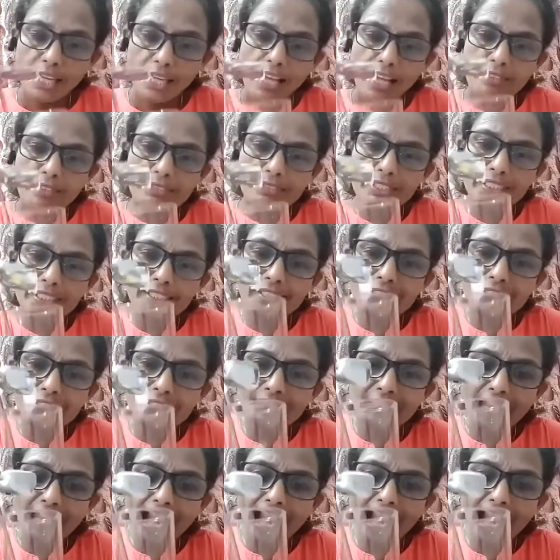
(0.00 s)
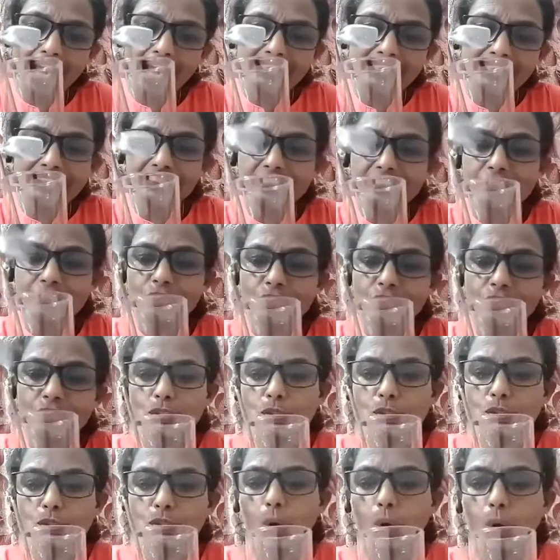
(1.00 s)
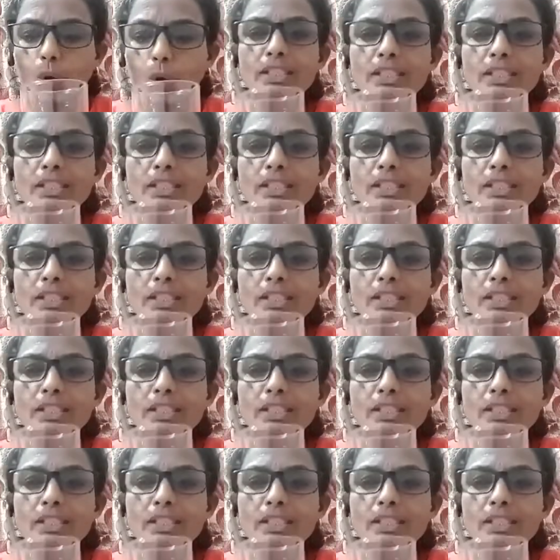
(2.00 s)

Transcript: I will just add this salt